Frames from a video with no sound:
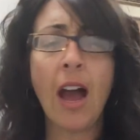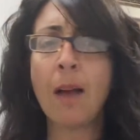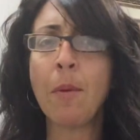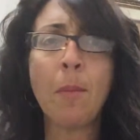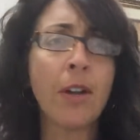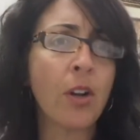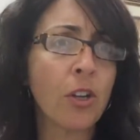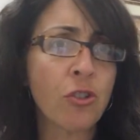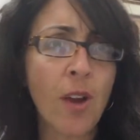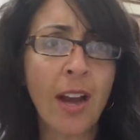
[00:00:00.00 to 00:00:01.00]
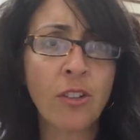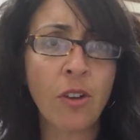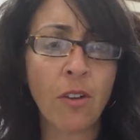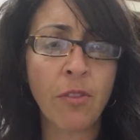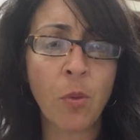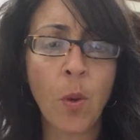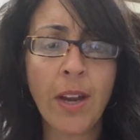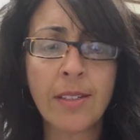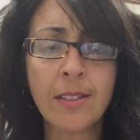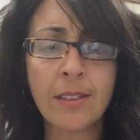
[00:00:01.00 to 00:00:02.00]
I'm a better attractor of the
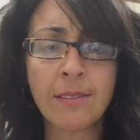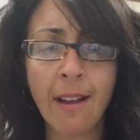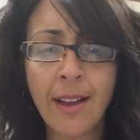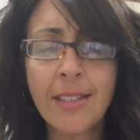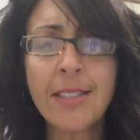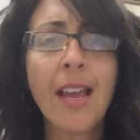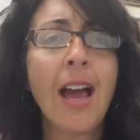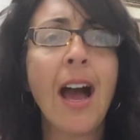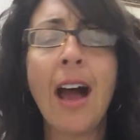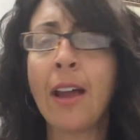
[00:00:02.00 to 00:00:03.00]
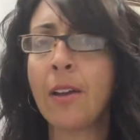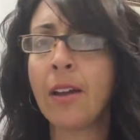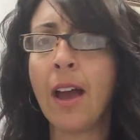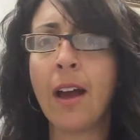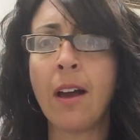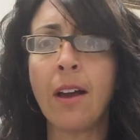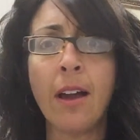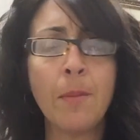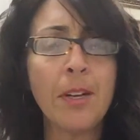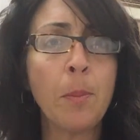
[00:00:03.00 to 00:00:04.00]
right client.
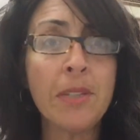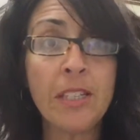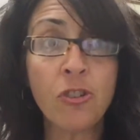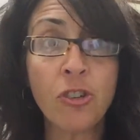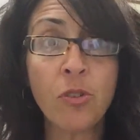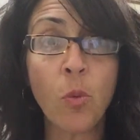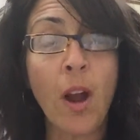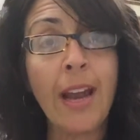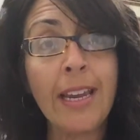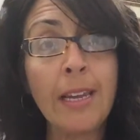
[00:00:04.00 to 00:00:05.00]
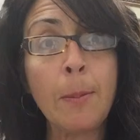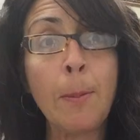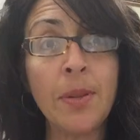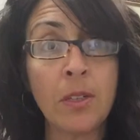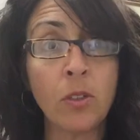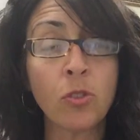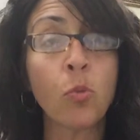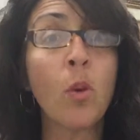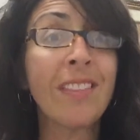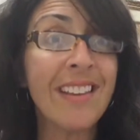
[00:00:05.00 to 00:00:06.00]
I'm in a position where I can
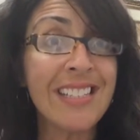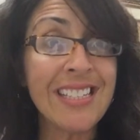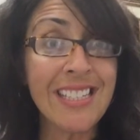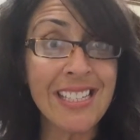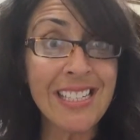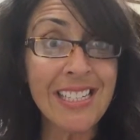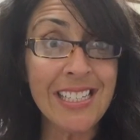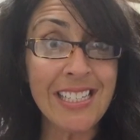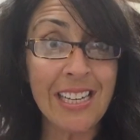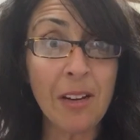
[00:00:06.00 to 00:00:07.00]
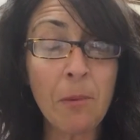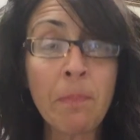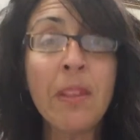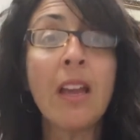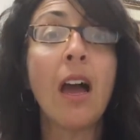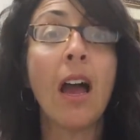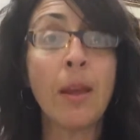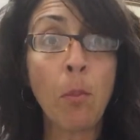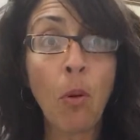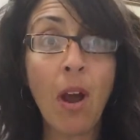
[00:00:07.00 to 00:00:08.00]
build with consistency
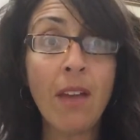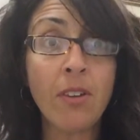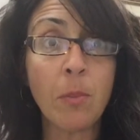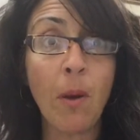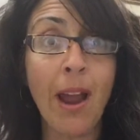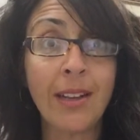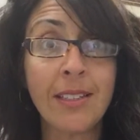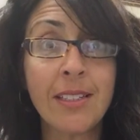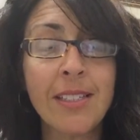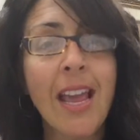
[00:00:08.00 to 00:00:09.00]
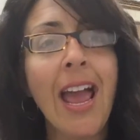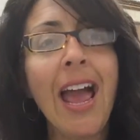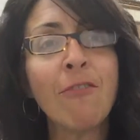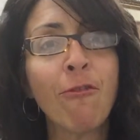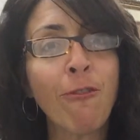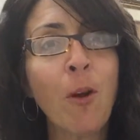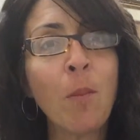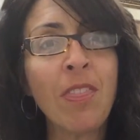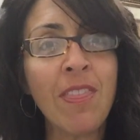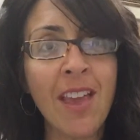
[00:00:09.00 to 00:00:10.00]
a private practice, and
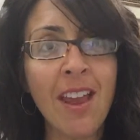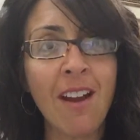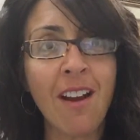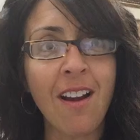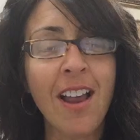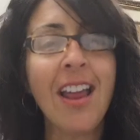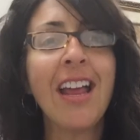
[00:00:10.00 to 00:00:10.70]
from there